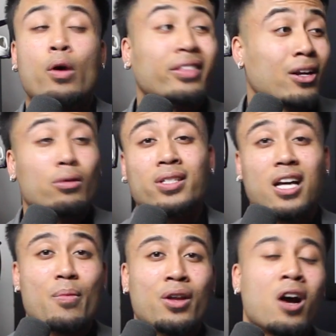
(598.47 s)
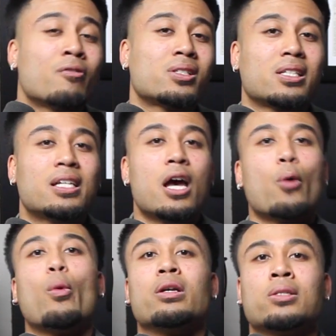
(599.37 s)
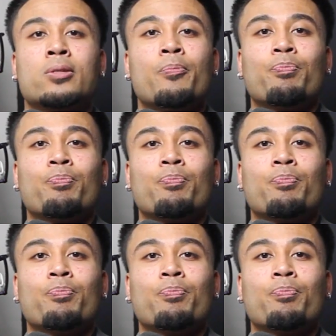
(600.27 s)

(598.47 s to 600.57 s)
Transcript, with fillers: Therold Simon obviously was,